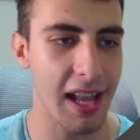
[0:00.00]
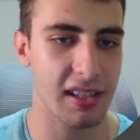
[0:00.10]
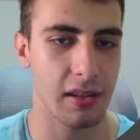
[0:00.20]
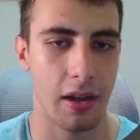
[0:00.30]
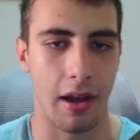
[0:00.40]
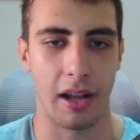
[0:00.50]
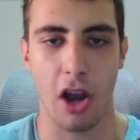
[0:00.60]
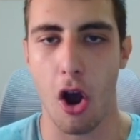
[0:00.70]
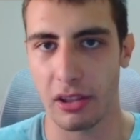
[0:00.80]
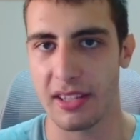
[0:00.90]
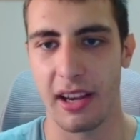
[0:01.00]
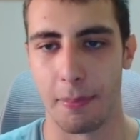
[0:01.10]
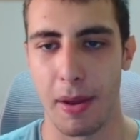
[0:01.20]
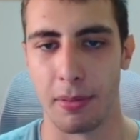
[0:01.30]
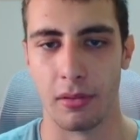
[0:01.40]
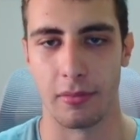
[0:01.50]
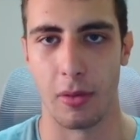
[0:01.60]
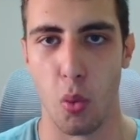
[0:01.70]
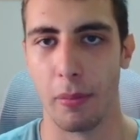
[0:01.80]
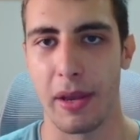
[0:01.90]
And that's the hottest their people
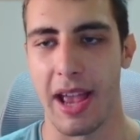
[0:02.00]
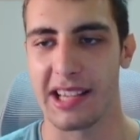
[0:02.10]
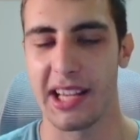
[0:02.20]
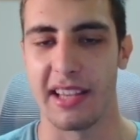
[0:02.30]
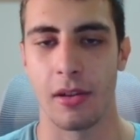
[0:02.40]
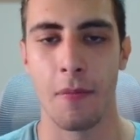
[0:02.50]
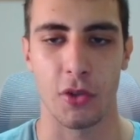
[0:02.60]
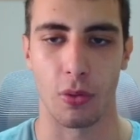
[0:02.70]
will be as leads.